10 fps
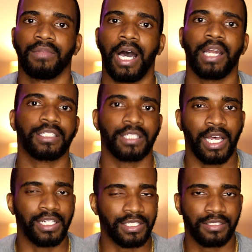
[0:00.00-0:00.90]
honestly,
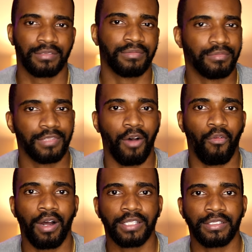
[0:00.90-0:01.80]
I just don't
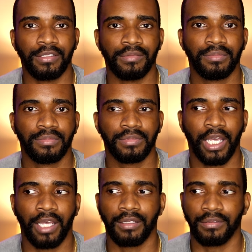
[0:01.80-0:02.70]
want to
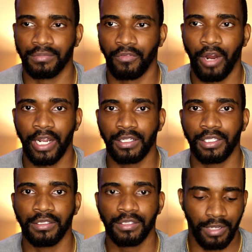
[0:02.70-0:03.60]
and
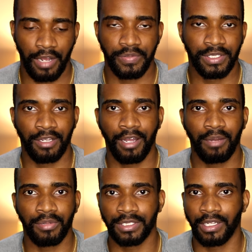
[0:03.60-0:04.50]
frankly i'm still
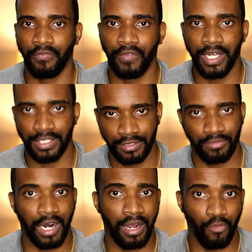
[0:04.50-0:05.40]
able to invest
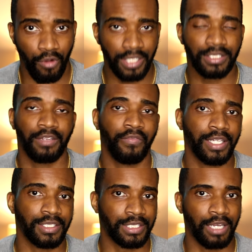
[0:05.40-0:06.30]
what i want to
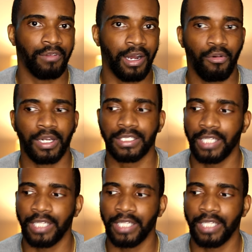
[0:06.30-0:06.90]
invest and save what i want to